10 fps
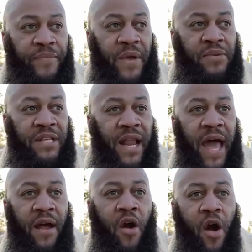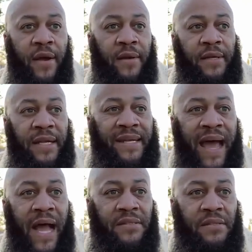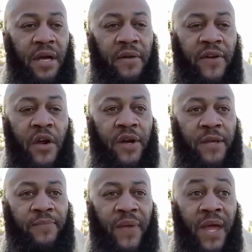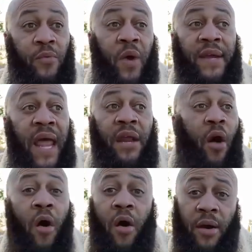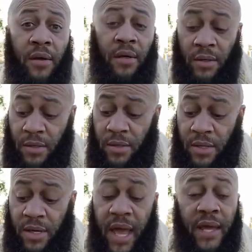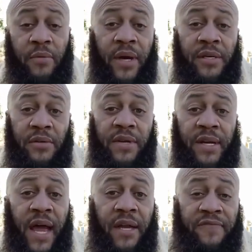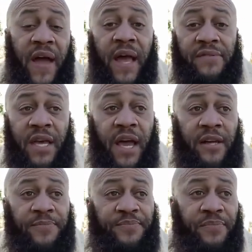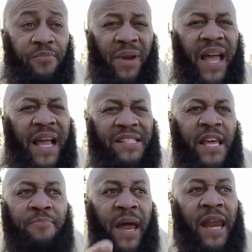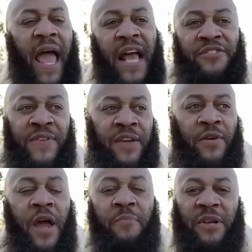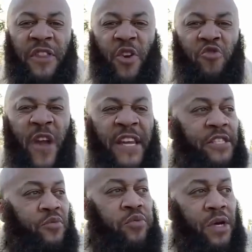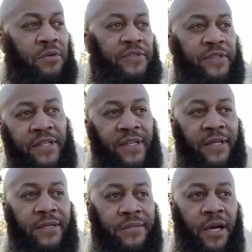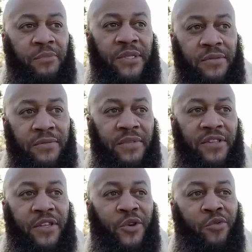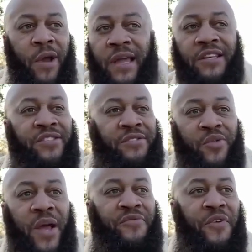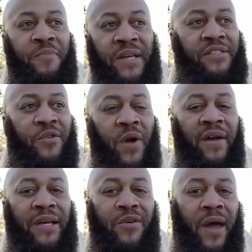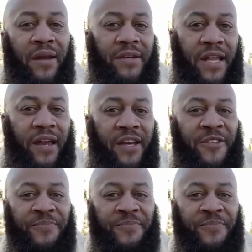It was a lot of hard knocks of learning. It wasn't that hard like it was on the 9-to-5 side. But like I said in my last video, but the greatest wealth is coming. The greatest transformation of wealth. You ought to look that up.